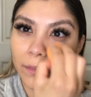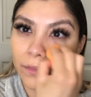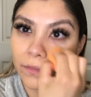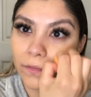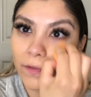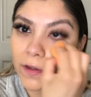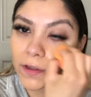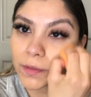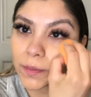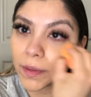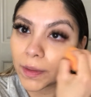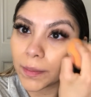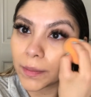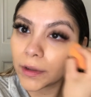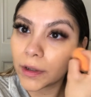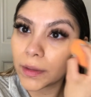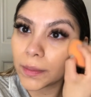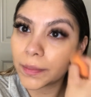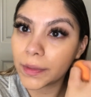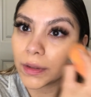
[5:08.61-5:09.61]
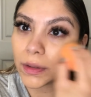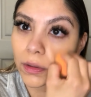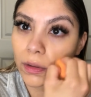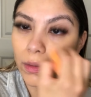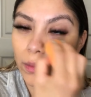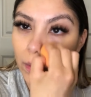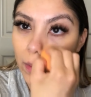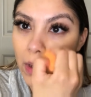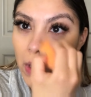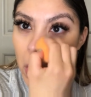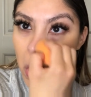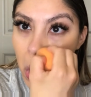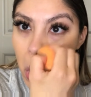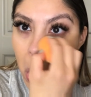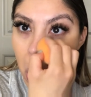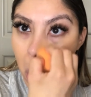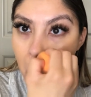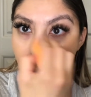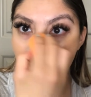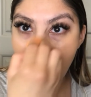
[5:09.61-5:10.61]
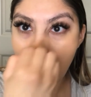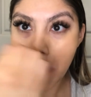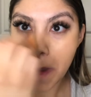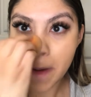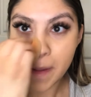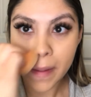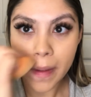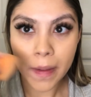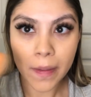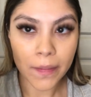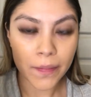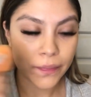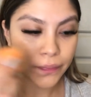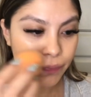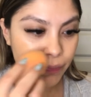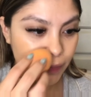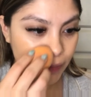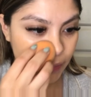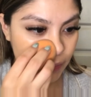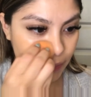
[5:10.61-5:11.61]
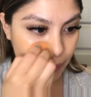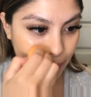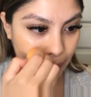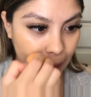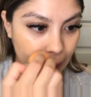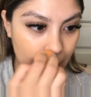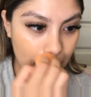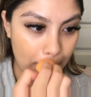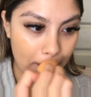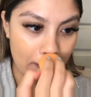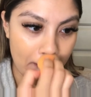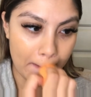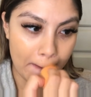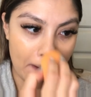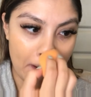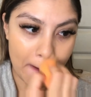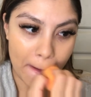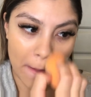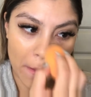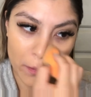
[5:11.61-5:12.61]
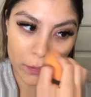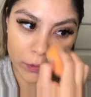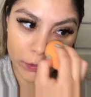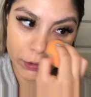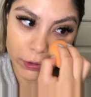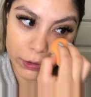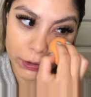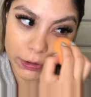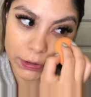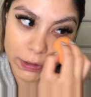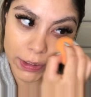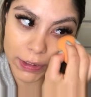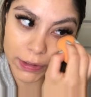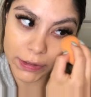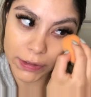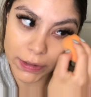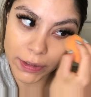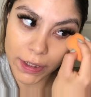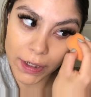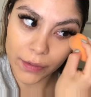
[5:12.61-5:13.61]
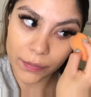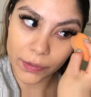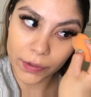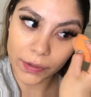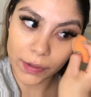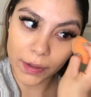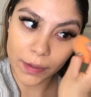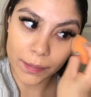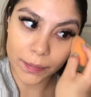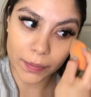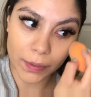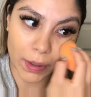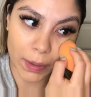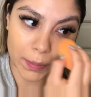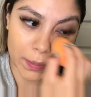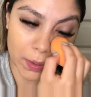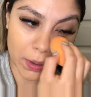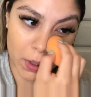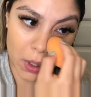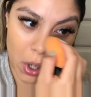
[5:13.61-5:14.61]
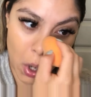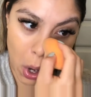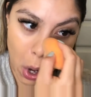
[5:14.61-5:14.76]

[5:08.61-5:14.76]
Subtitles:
face primer on, but you know what? That's okay. We'll just test it out without primer.